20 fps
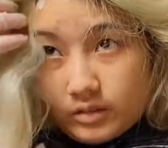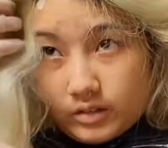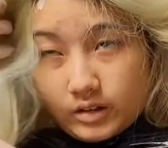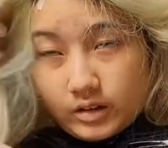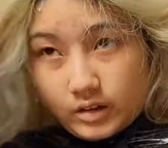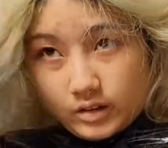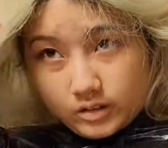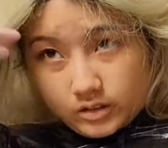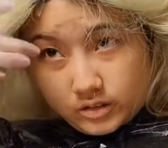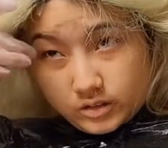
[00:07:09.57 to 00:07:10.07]

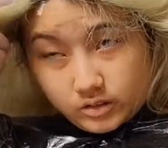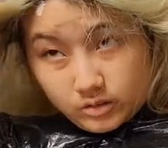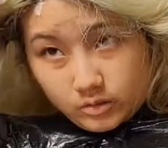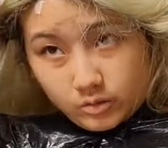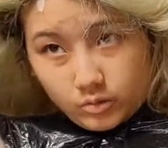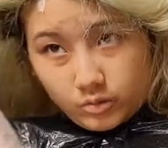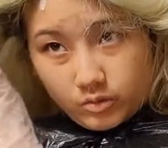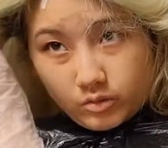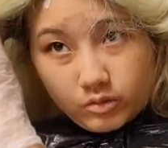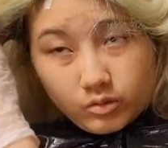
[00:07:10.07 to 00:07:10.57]
Okay, so
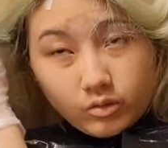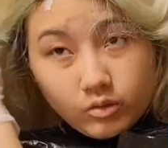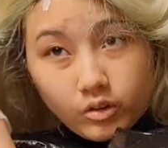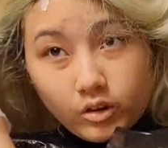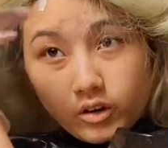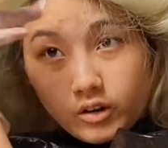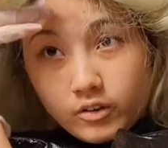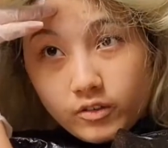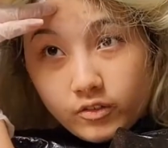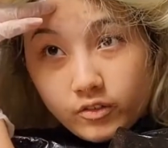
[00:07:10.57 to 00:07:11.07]

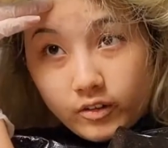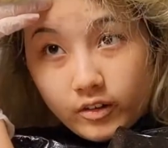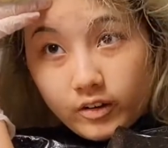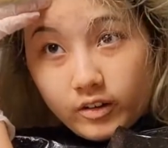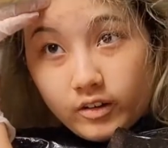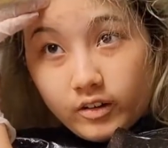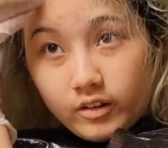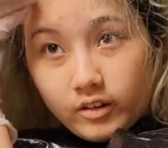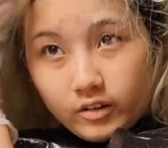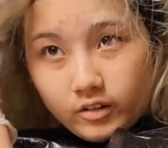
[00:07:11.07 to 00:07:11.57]
we're
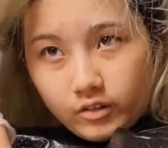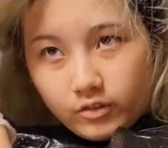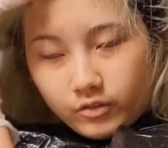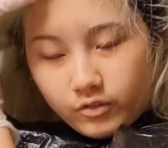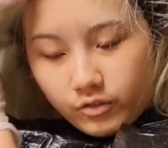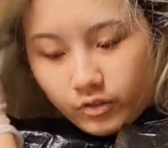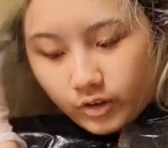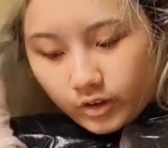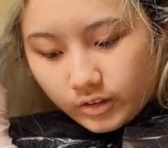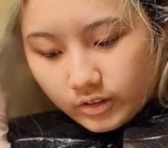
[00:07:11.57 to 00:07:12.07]
finally on the
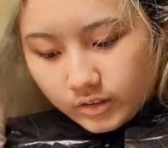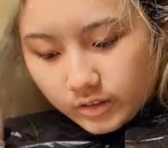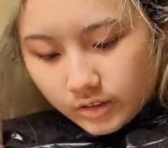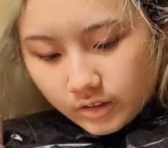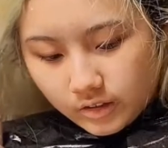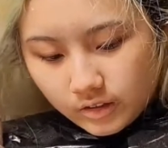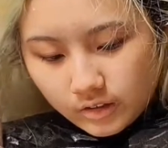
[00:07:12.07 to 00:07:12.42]
front,